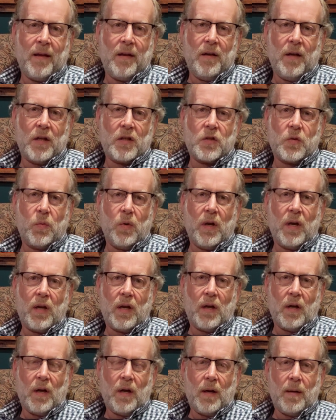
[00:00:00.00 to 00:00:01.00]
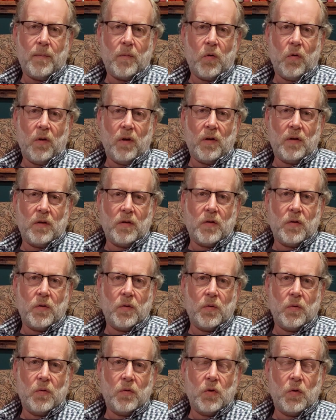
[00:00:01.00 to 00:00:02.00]
Next week I'm going
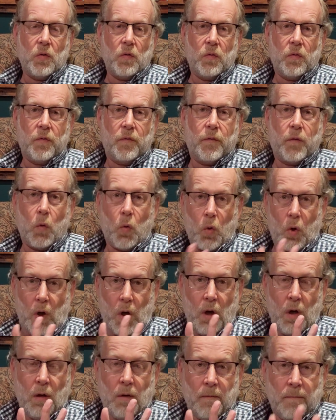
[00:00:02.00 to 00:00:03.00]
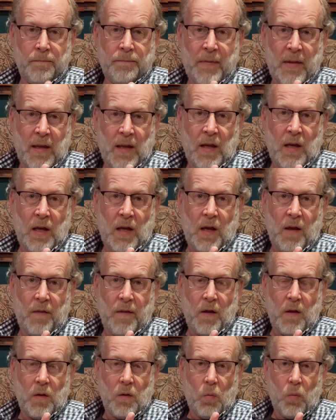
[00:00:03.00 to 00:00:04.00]
to do 4,
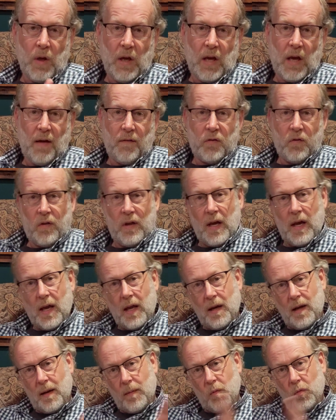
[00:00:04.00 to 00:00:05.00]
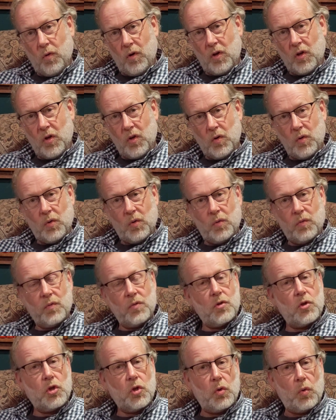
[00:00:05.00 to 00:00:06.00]
and then the week after that I'm going to do
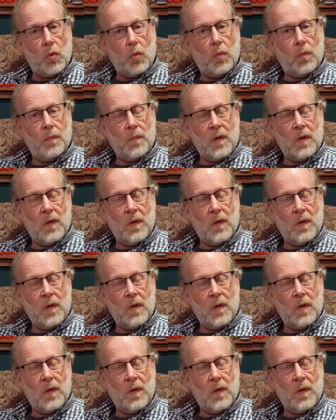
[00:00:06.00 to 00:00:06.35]
2.